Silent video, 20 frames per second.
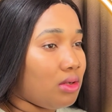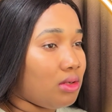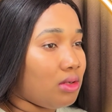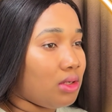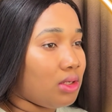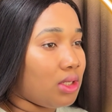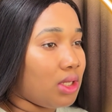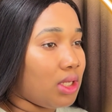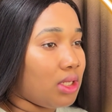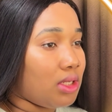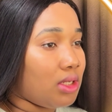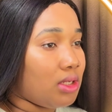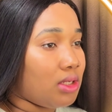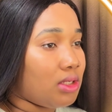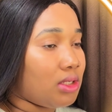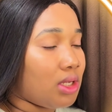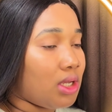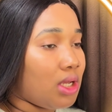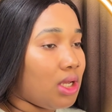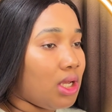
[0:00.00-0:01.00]
just like
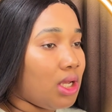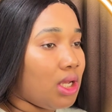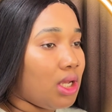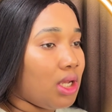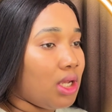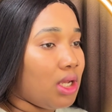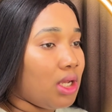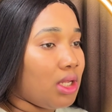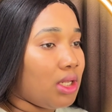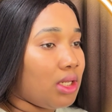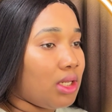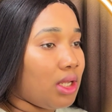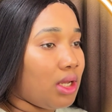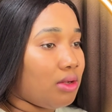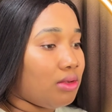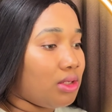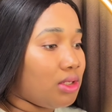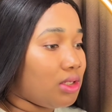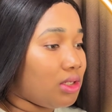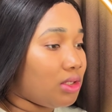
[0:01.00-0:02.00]
this.
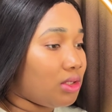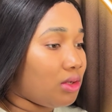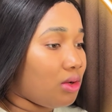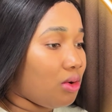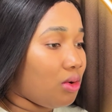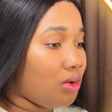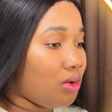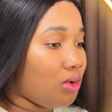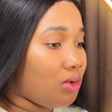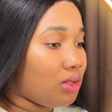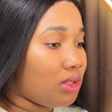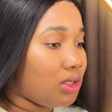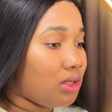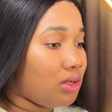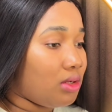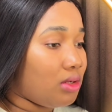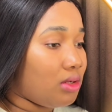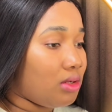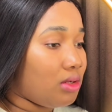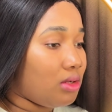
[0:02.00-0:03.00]
Now this is called
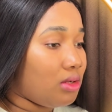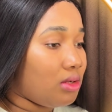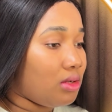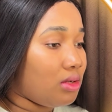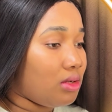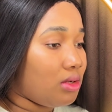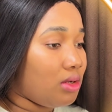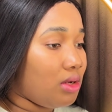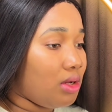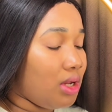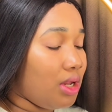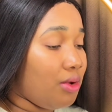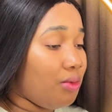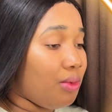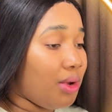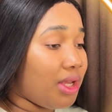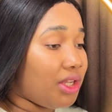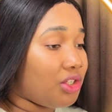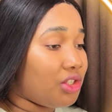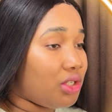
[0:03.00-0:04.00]

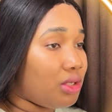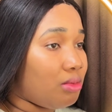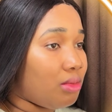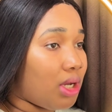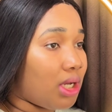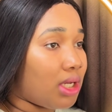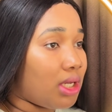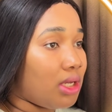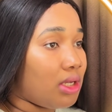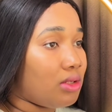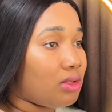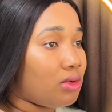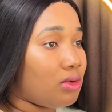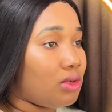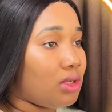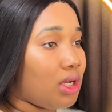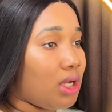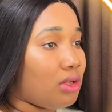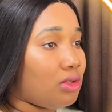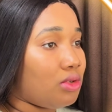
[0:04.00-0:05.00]
a ranging market,
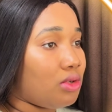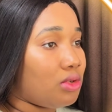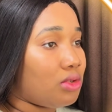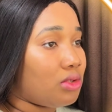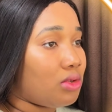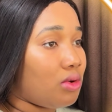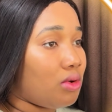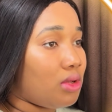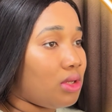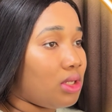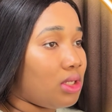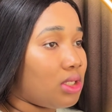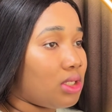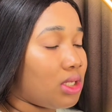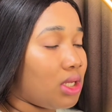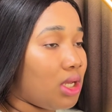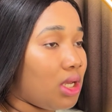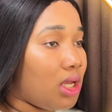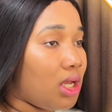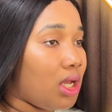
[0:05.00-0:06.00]
or you can just call
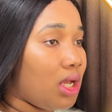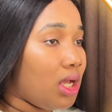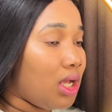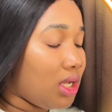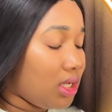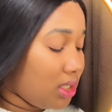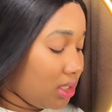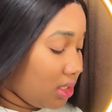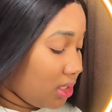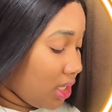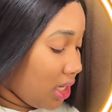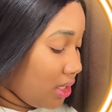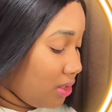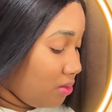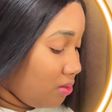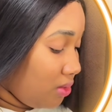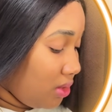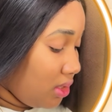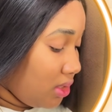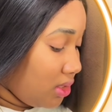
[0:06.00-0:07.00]
it
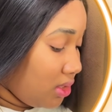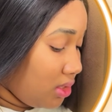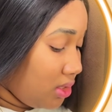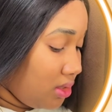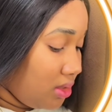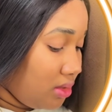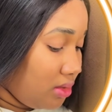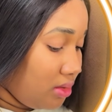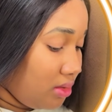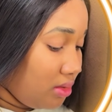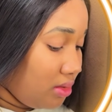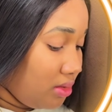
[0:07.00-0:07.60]
sideways